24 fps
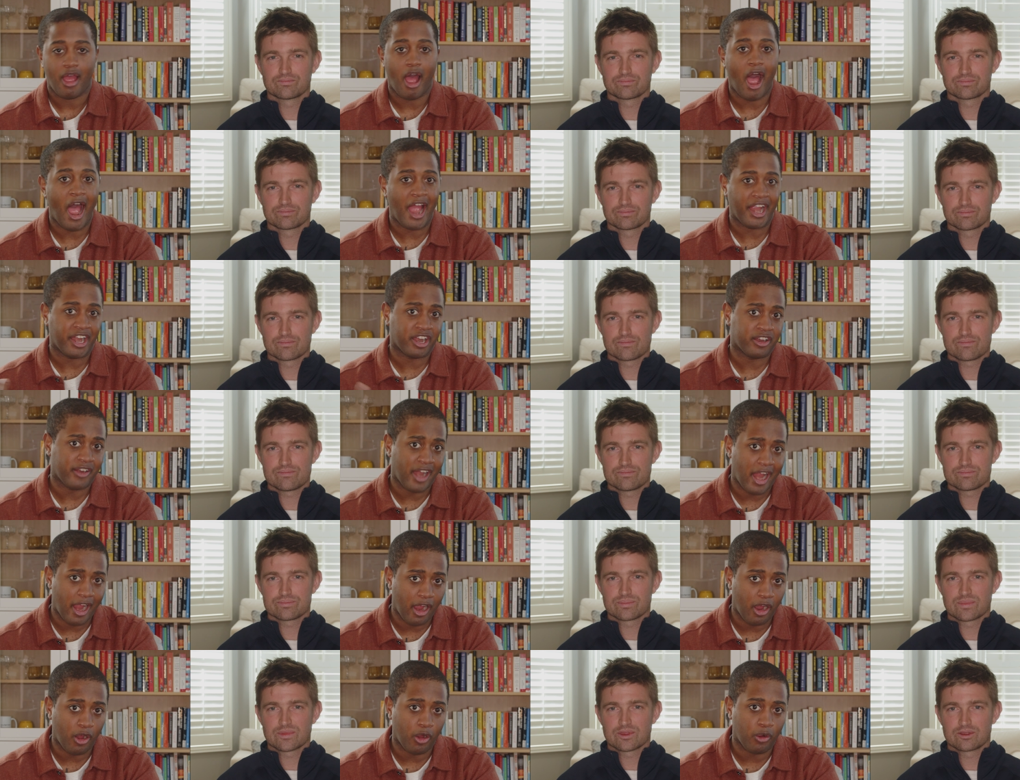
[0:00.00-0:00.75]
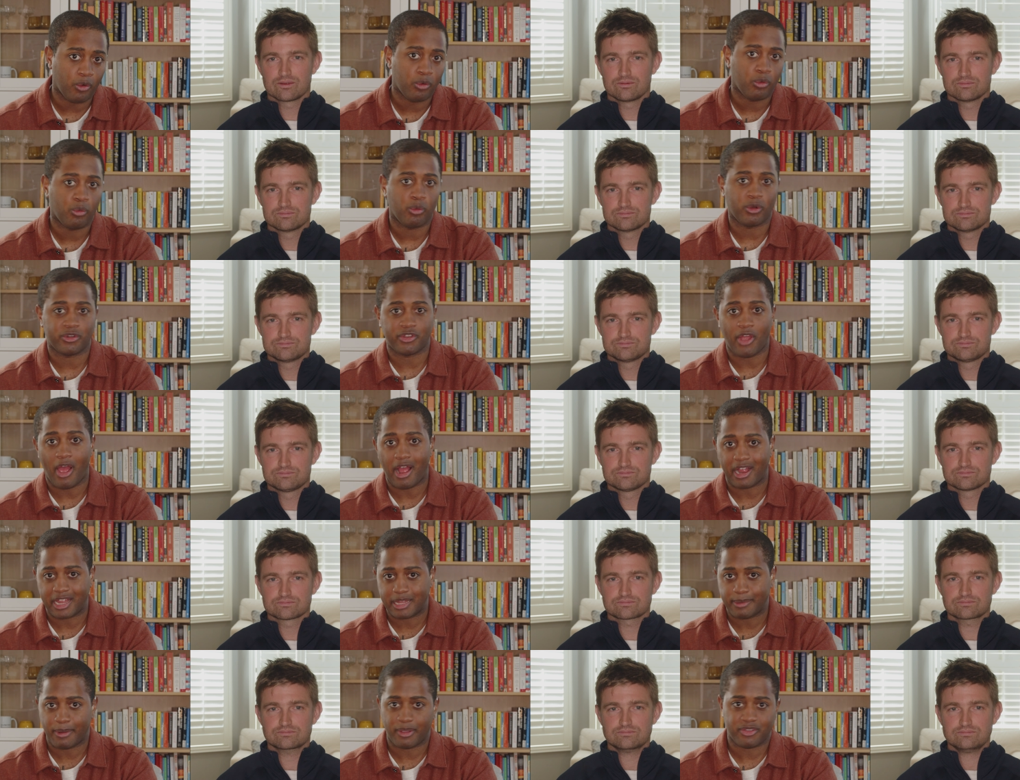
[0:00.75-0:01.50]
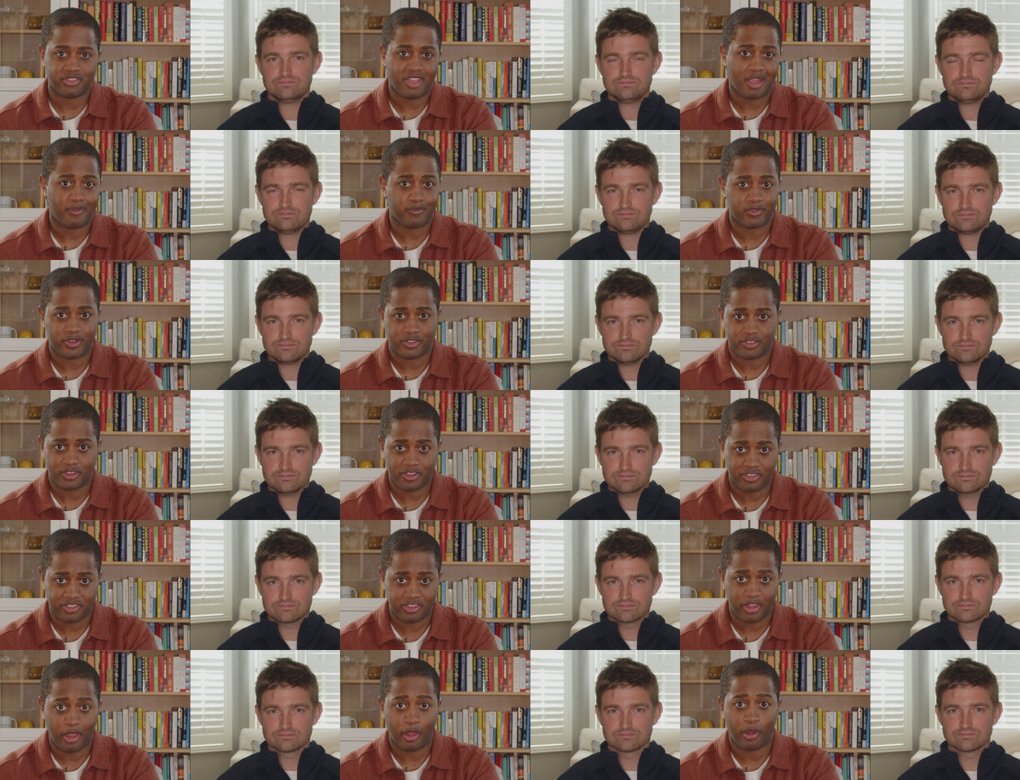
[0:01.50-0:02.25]
Speaker 1: IRL, we're talking about San
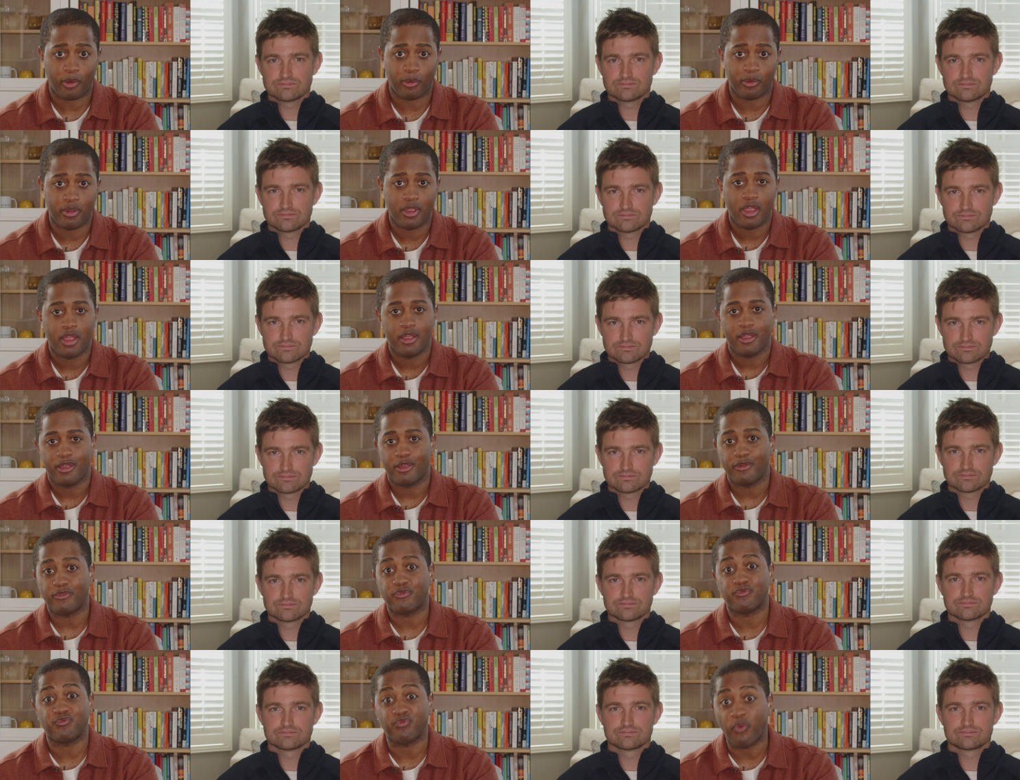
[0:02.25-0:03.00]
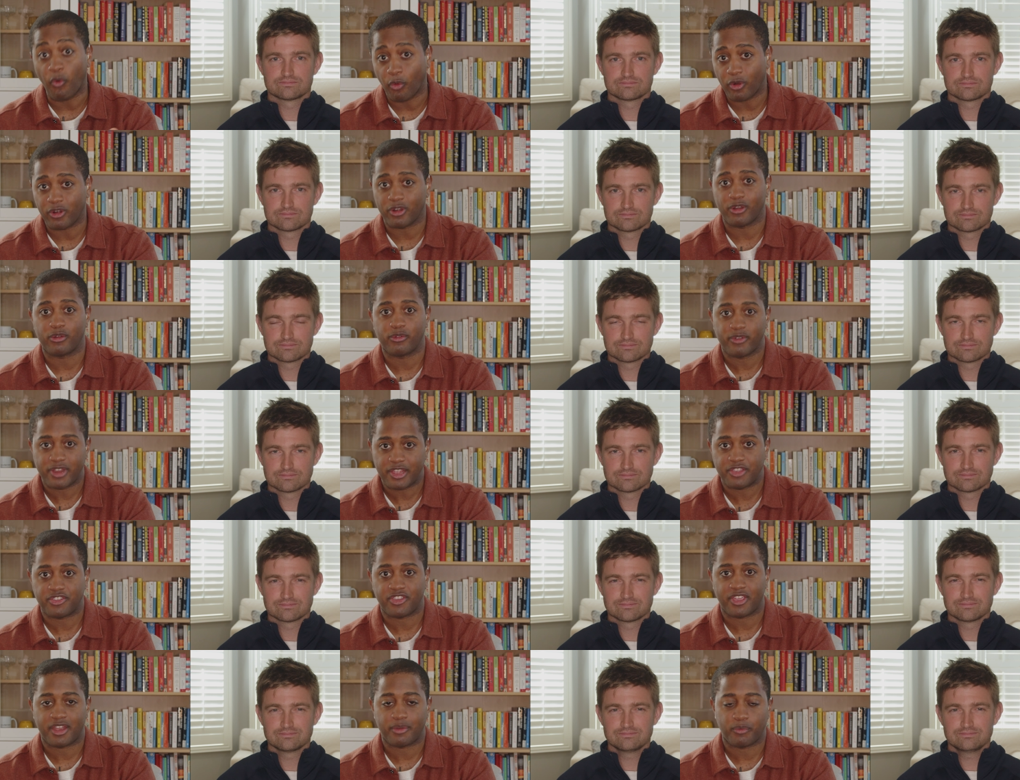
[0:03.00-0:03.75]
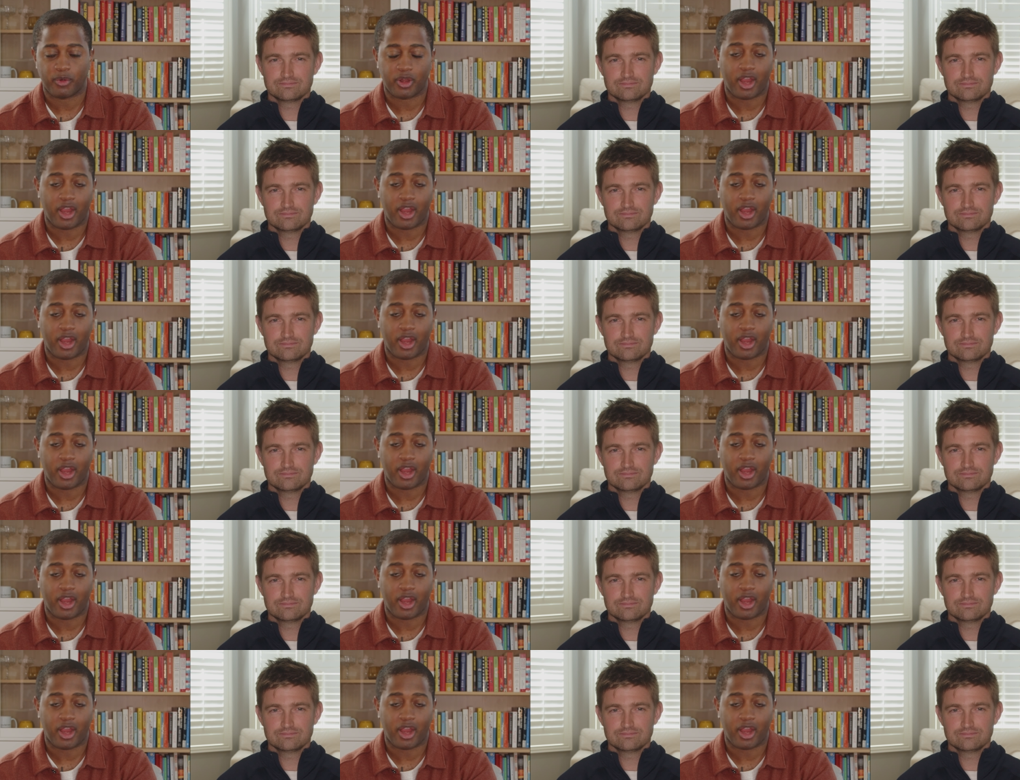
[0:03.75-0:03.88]
Francisco, for a reason.